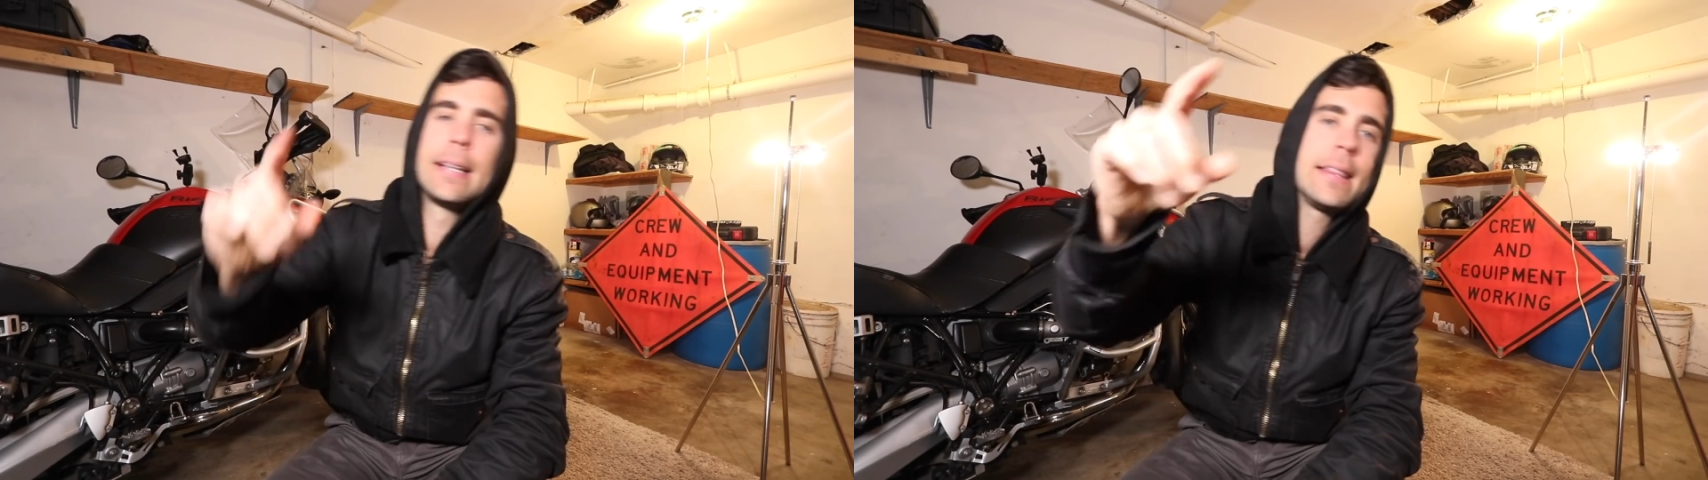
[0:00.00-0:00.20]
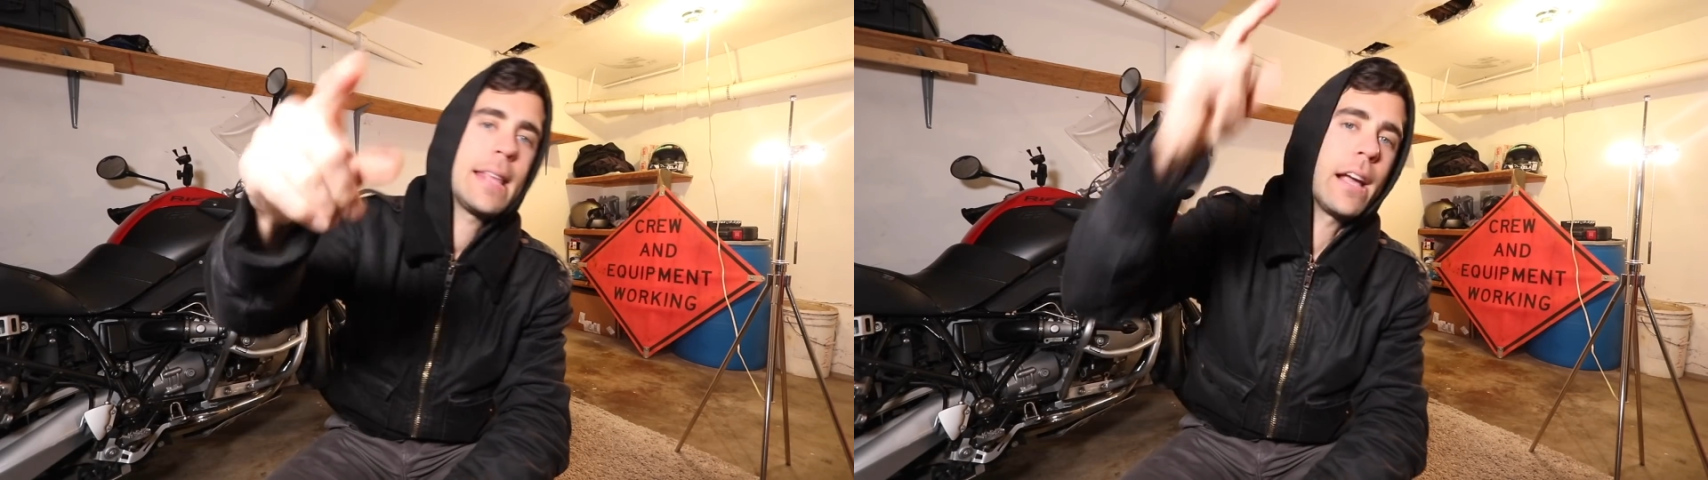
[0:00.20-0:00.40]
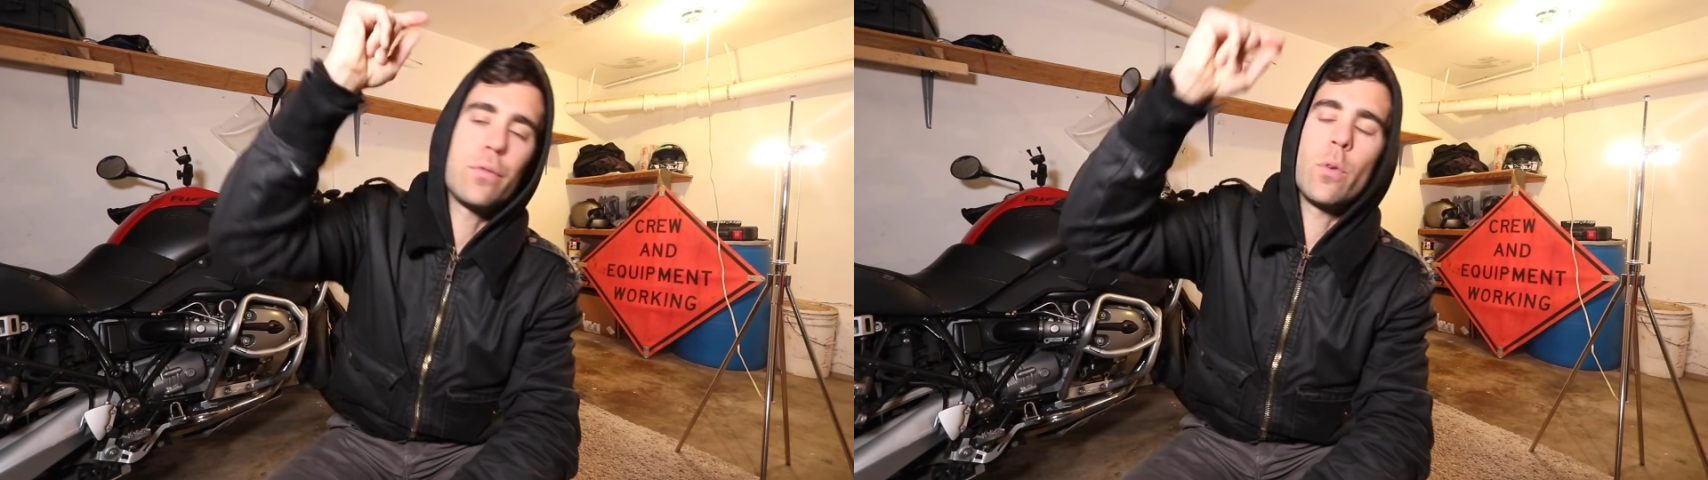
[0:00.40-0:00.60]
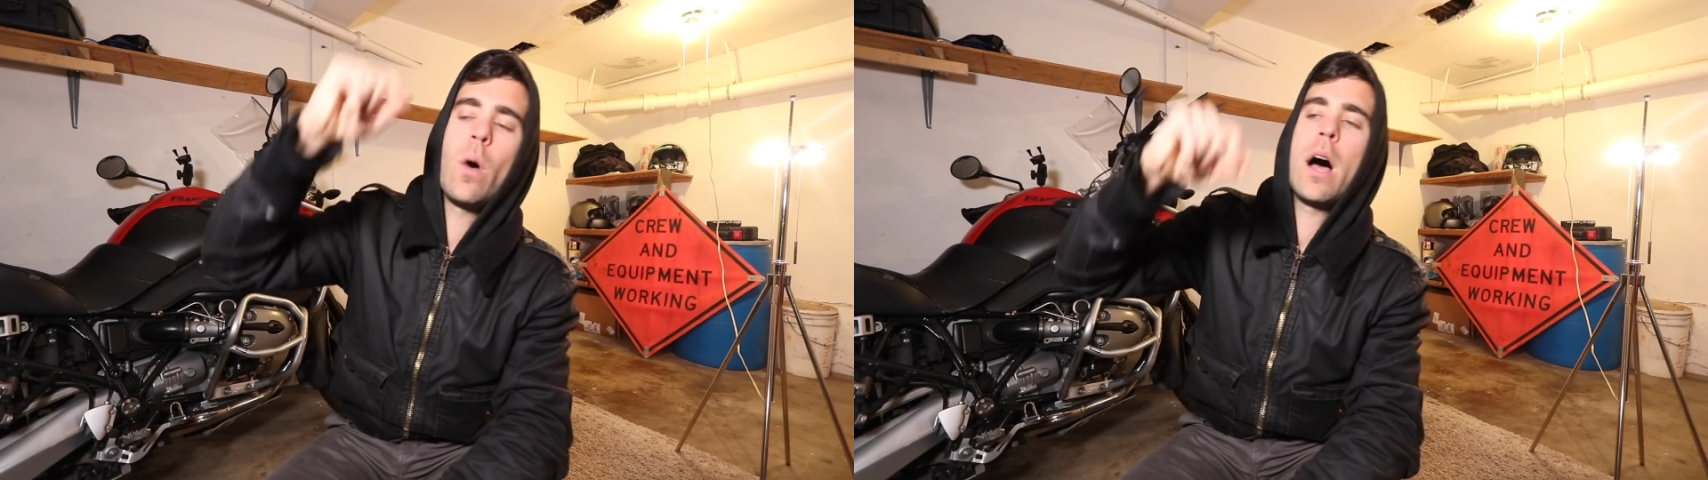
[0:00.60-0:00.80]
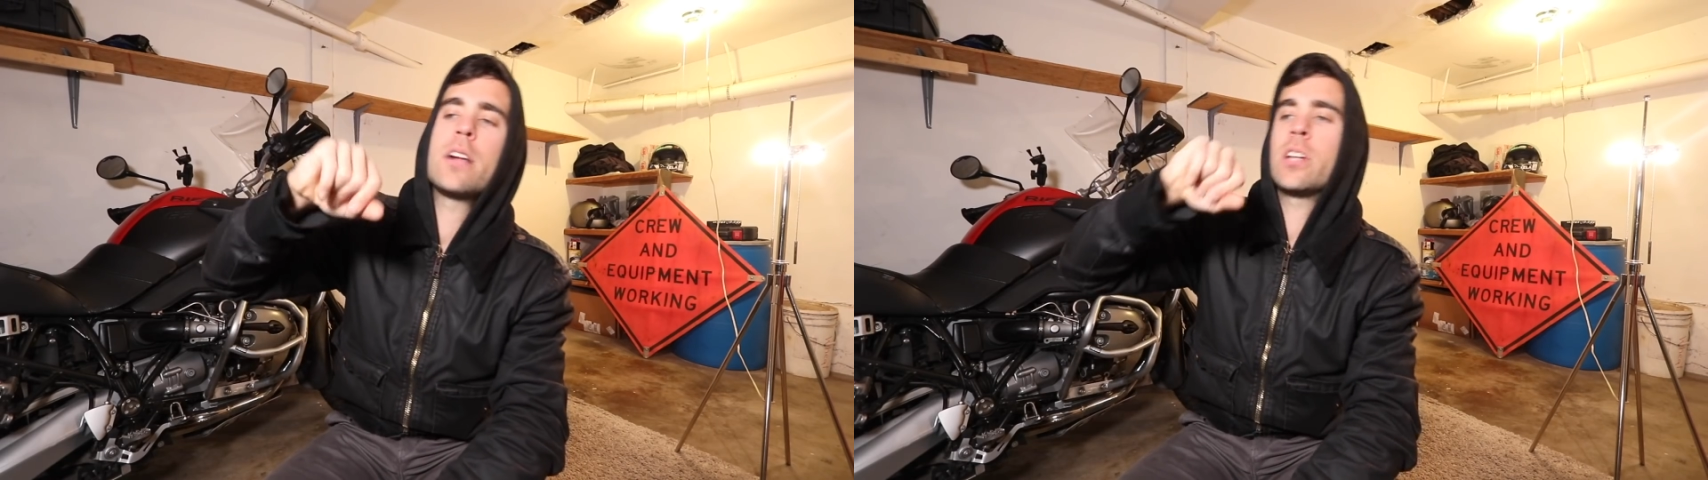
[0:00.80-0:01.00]
Thanks for
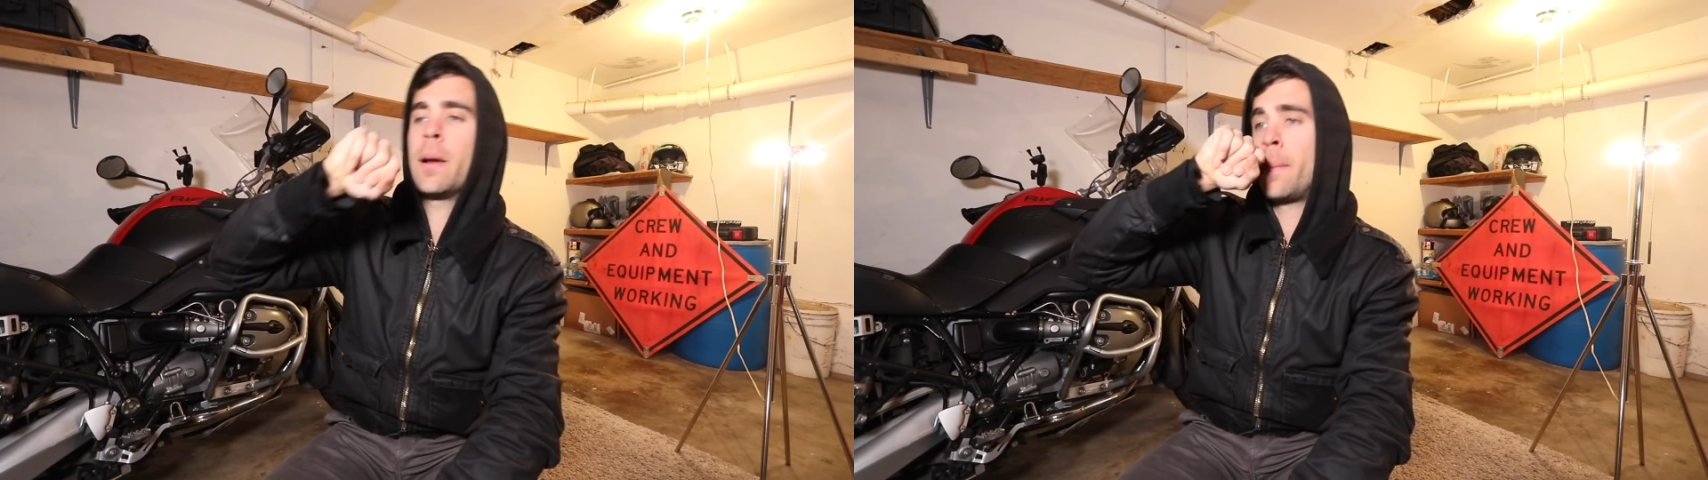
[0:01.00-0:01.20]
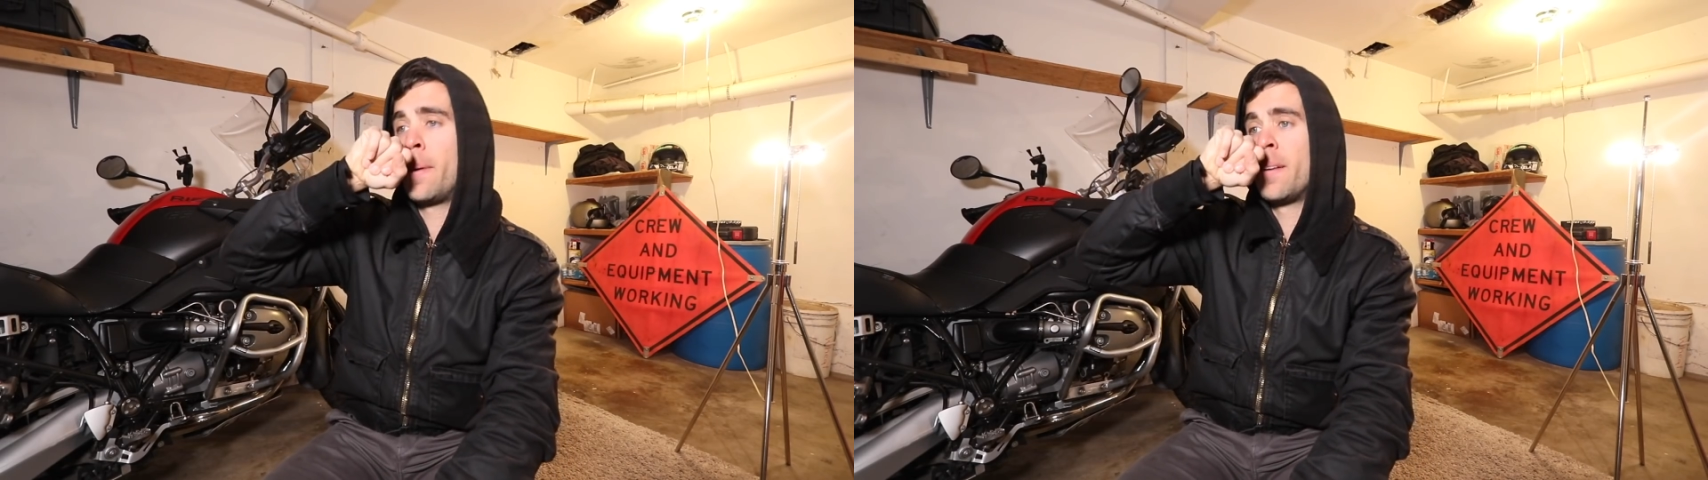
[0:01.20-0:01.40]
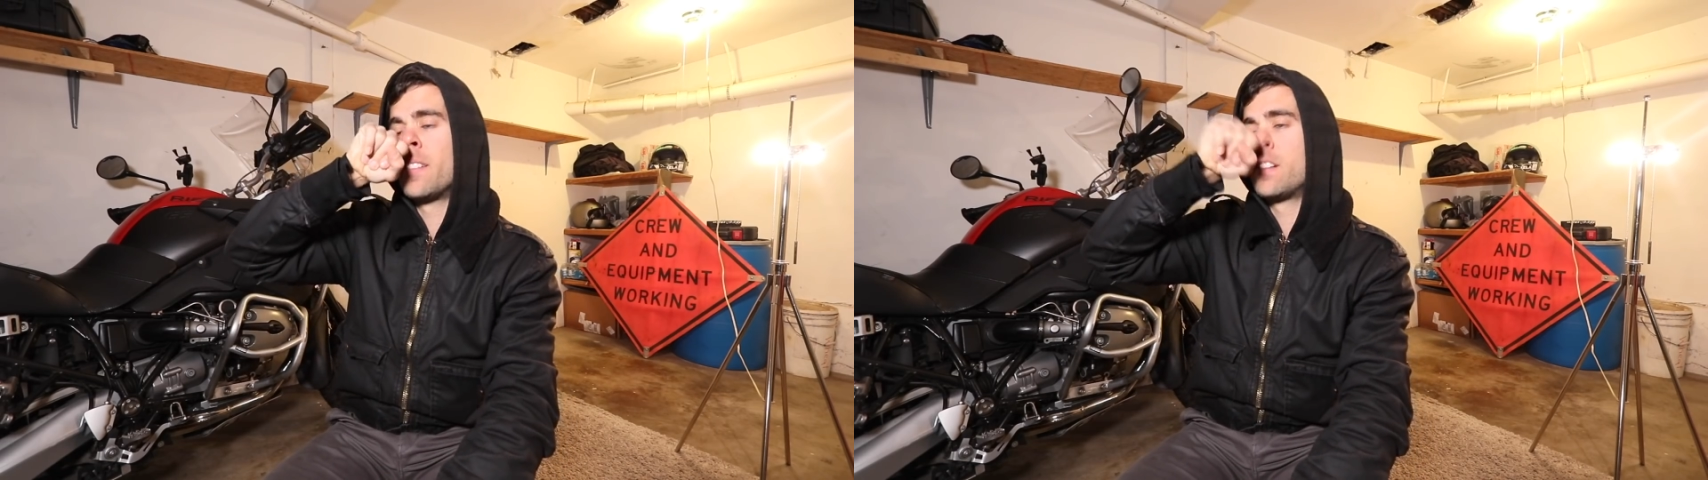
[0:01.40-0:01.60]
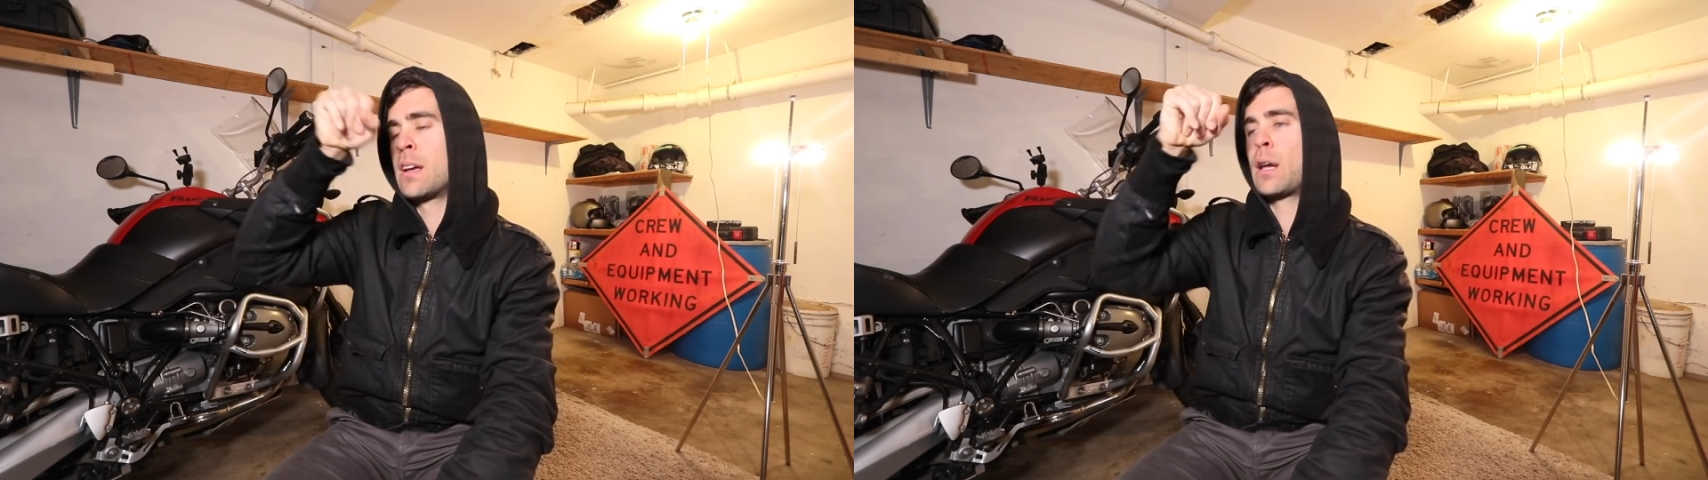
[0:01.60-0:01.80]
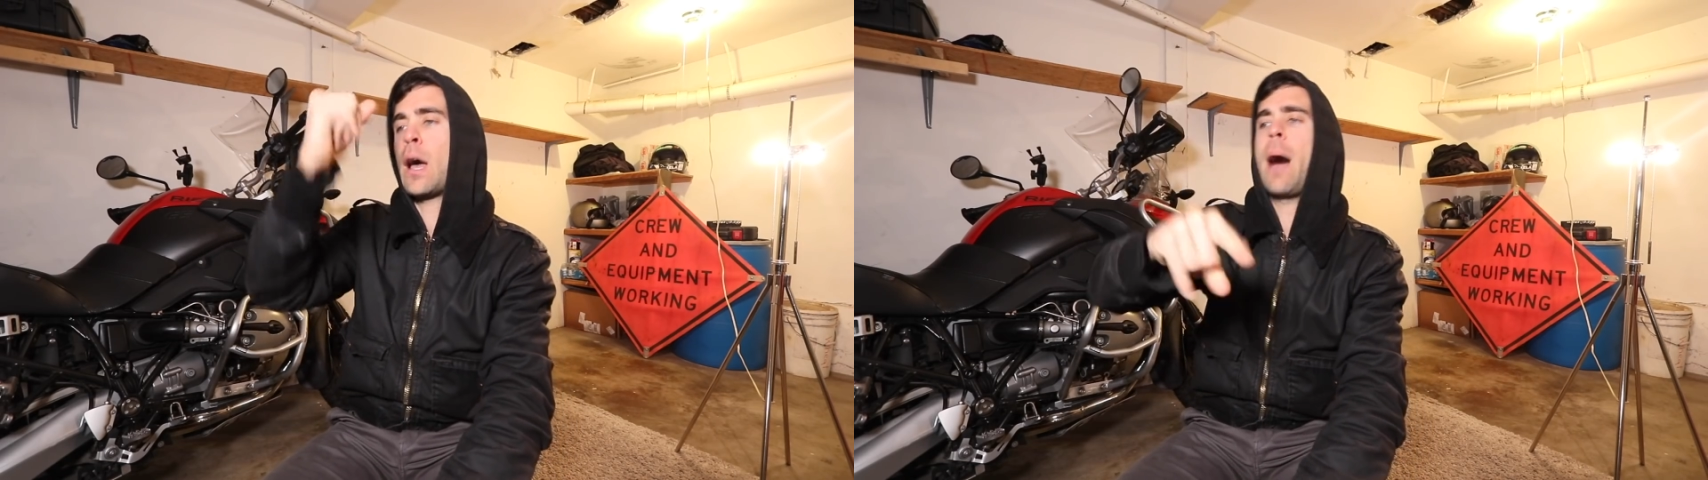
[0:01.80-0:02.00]
watching.
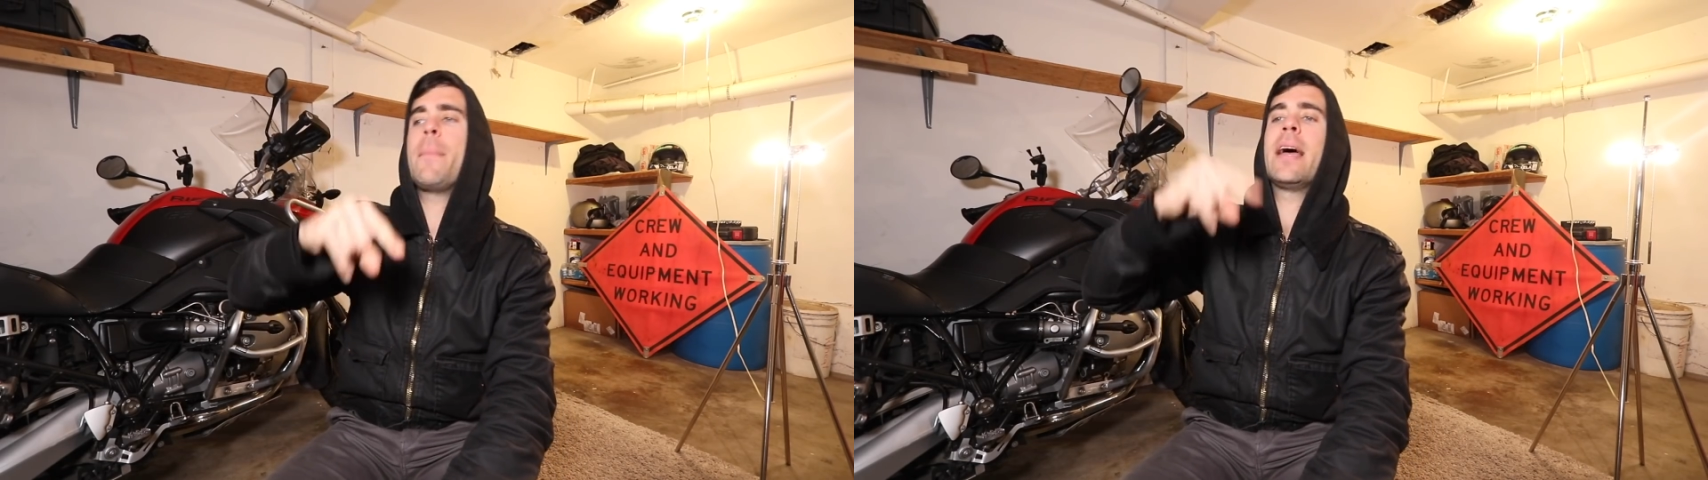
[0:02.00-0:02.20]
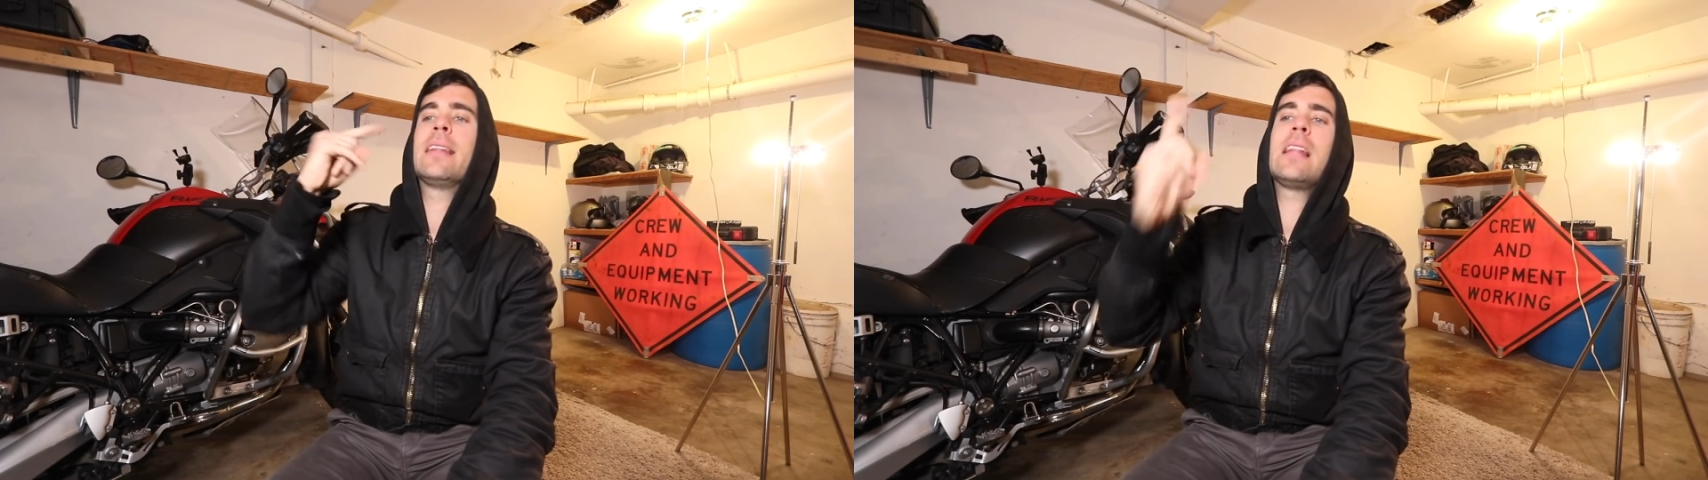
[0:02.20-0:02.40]
Comment,